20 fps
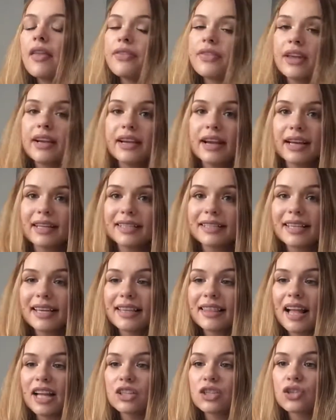The next
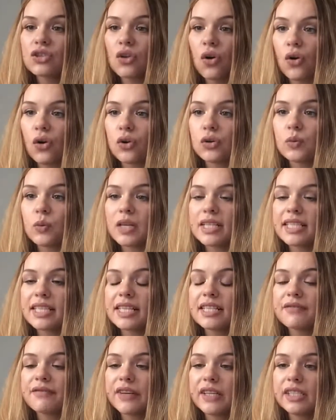thing that sold was
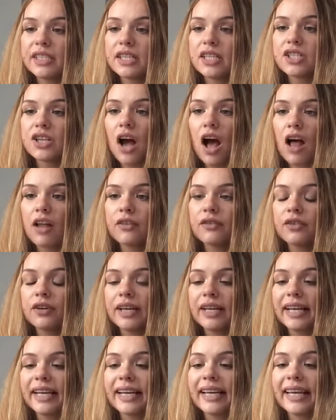this vintage olive
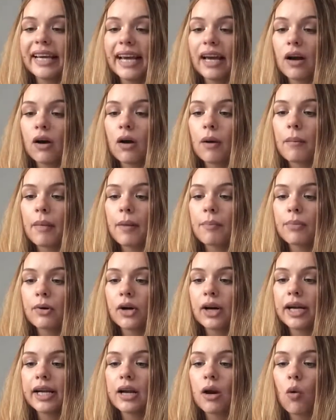green gingham
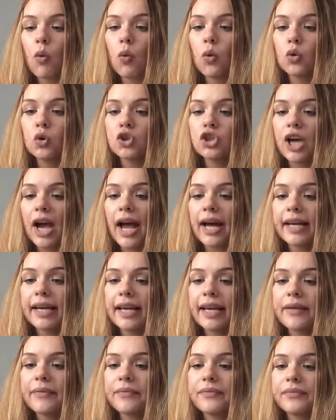print wool
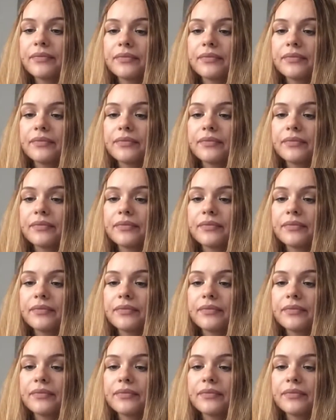jacket.